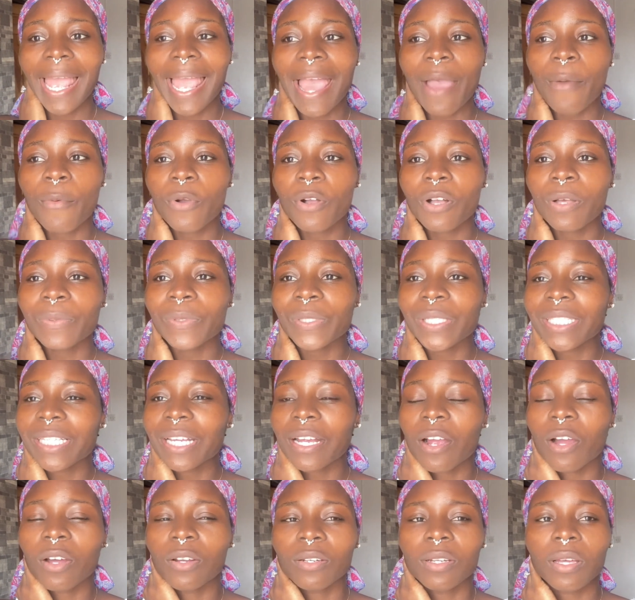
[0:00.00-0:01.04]
i woke up since
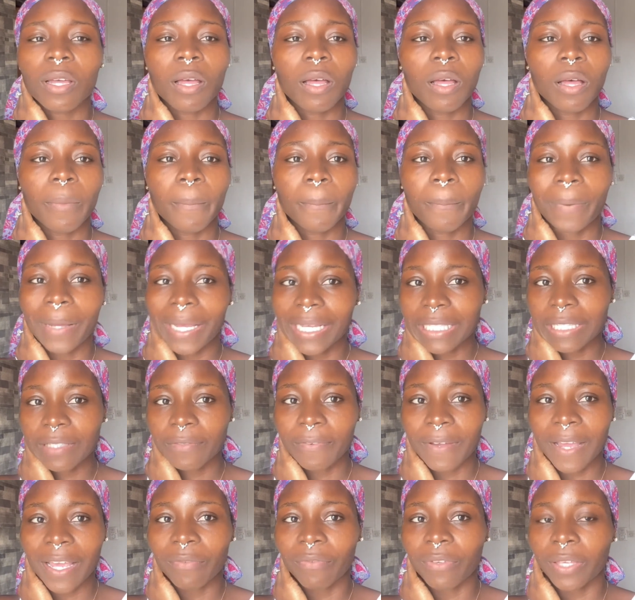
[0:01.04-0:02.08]
around um, past
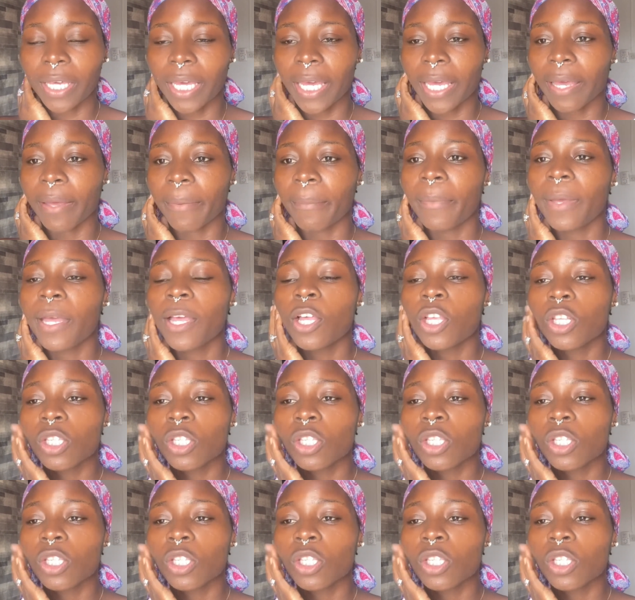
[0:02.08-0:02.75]
5 a.m